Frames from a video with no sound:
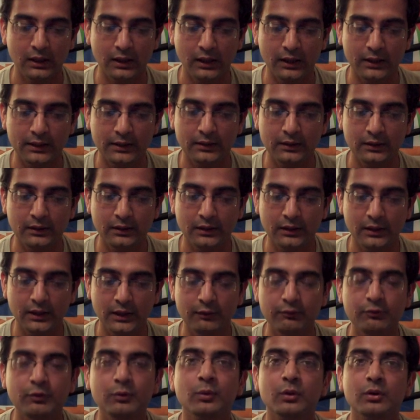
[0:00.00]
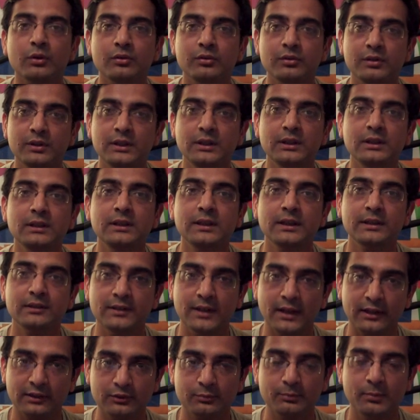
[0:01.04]
and if you want to see the
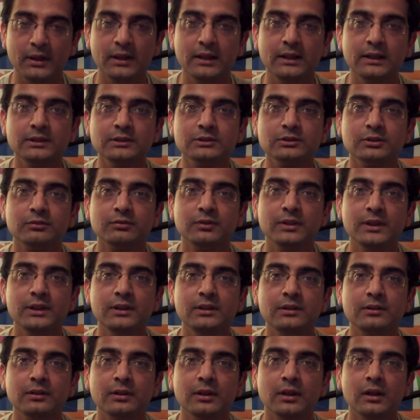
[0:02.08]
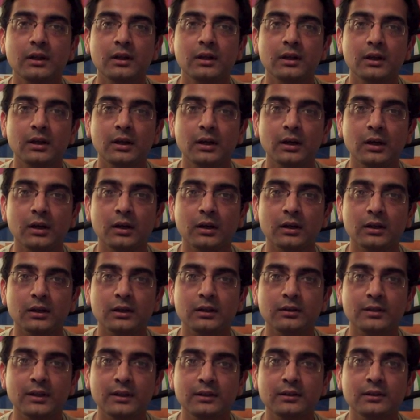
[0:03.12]
exact spellings of these
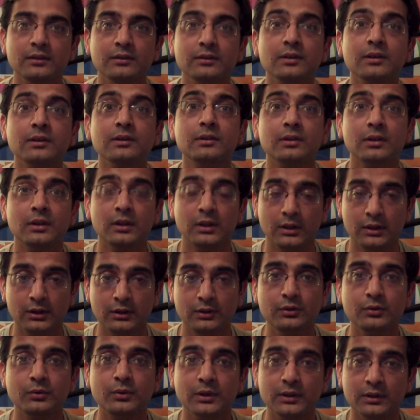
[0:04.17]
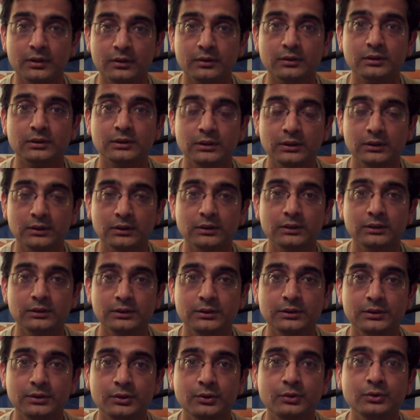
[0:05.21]
sentences, you can
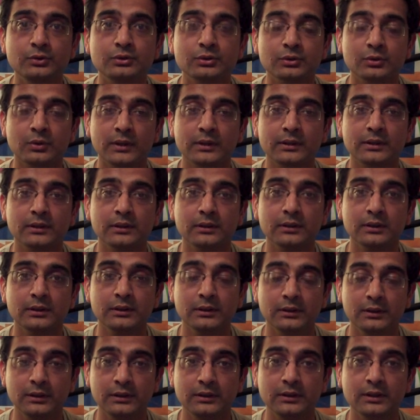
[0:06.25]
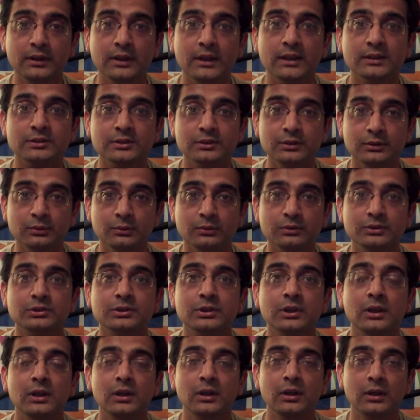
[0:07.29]
do so in the lesson notes